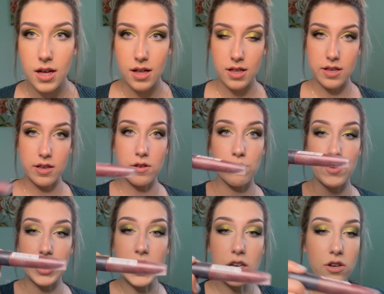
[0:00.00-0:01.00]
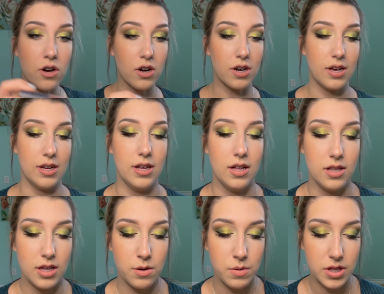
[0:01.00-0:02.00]
This is a really dark
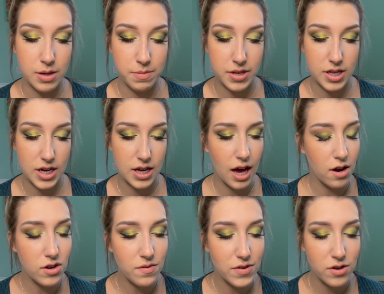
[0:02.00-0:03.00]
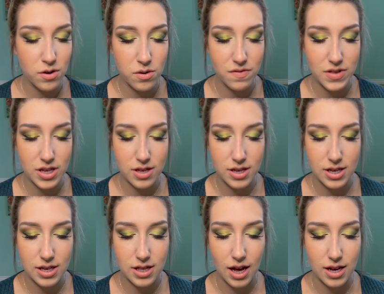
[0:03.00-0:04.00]
liquid lipstick. I don't even know if this is
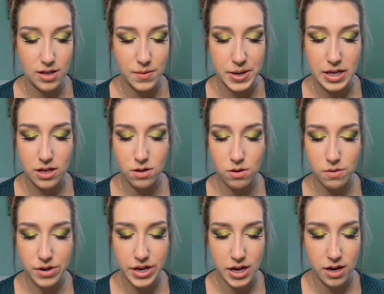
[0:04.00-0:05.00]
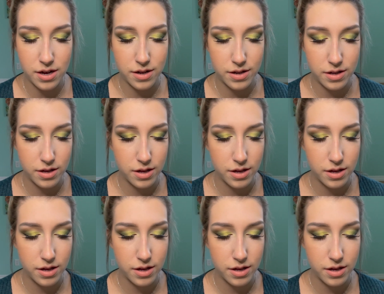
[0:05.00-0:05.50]
classified. It's a L'Oreal.